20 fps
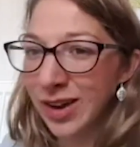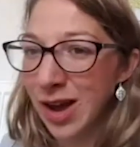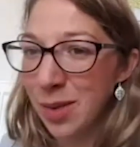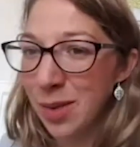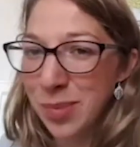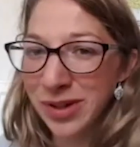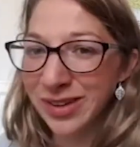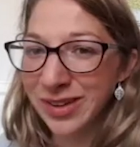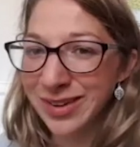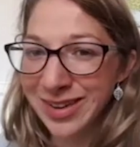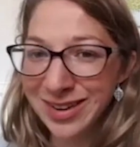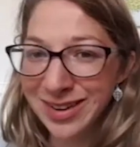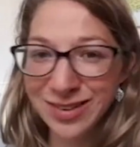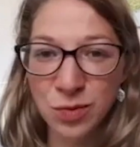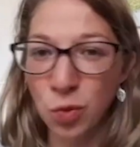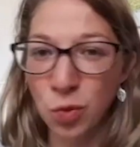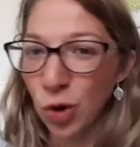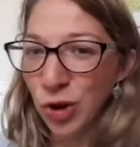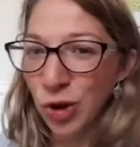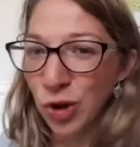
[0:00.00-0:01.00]
abilities
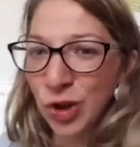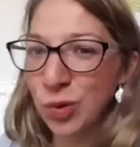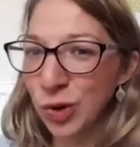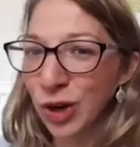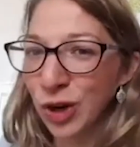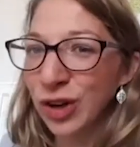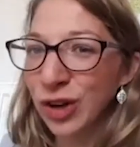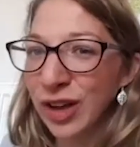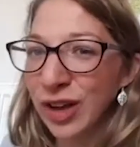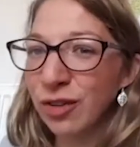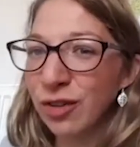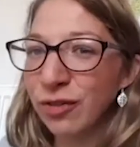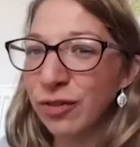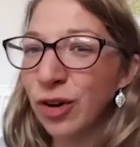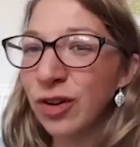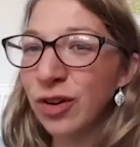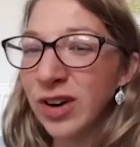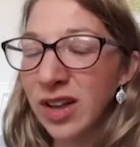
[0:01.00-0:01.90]
and what you were looking for.